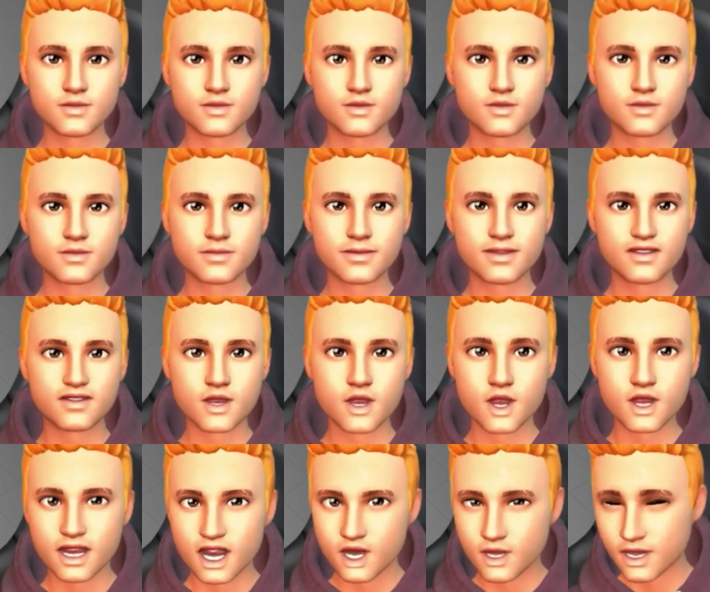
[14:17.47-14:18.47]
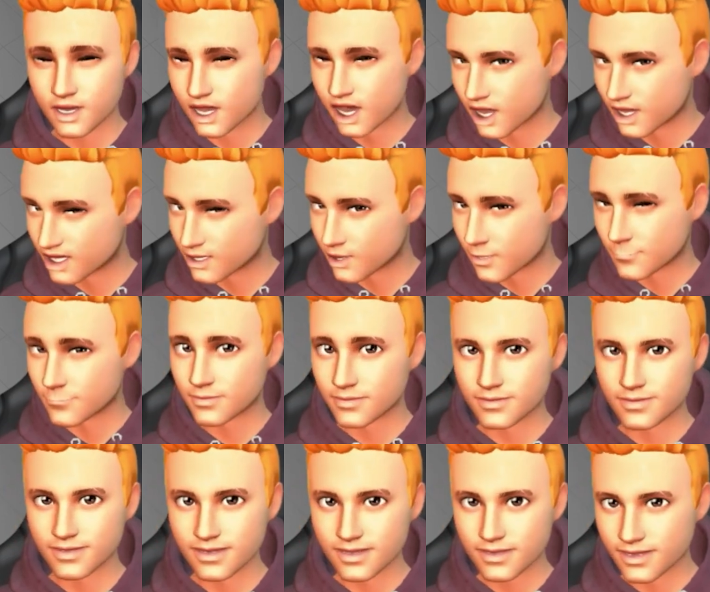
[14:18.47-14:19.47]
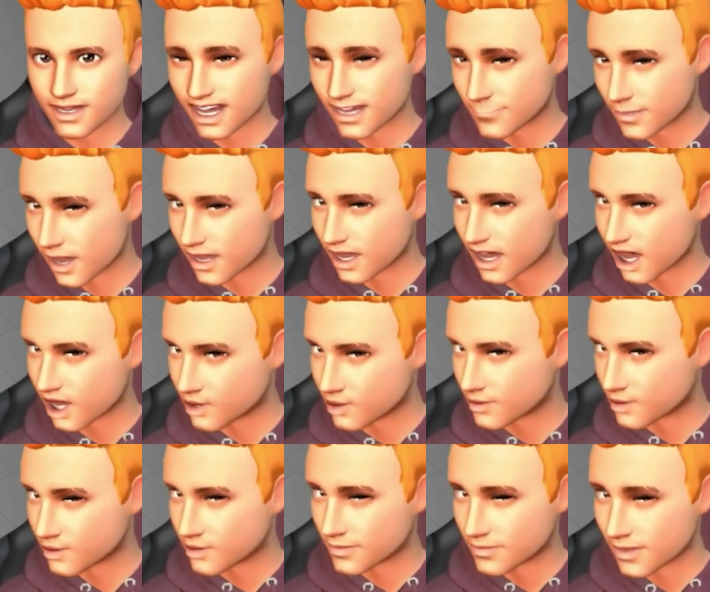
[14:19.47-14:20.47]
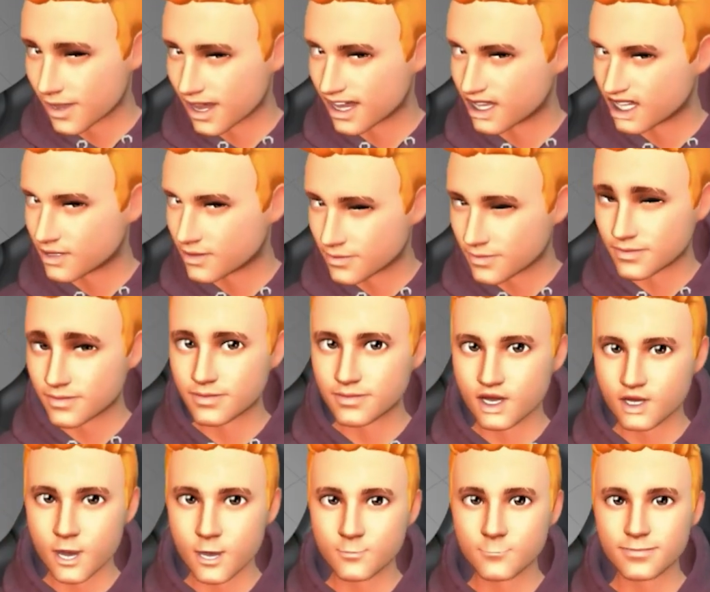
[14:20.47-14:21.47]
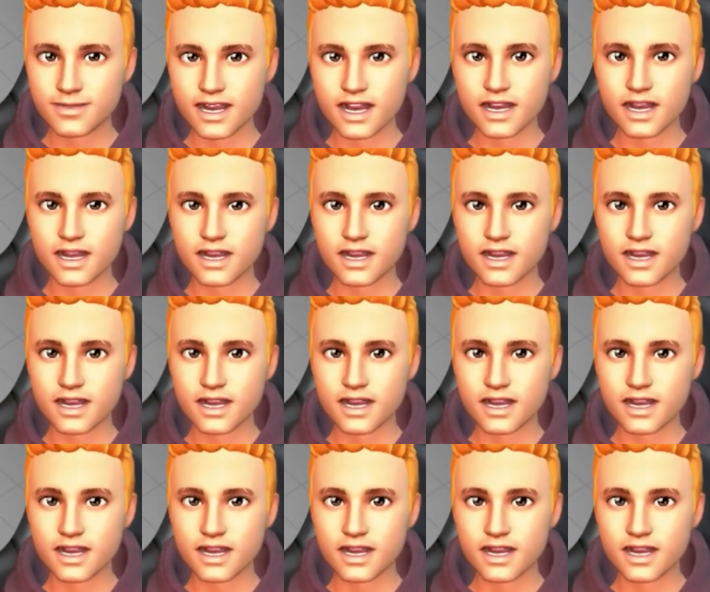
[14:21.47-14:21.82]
If you want, you can also select this like, press Shift D to duplicate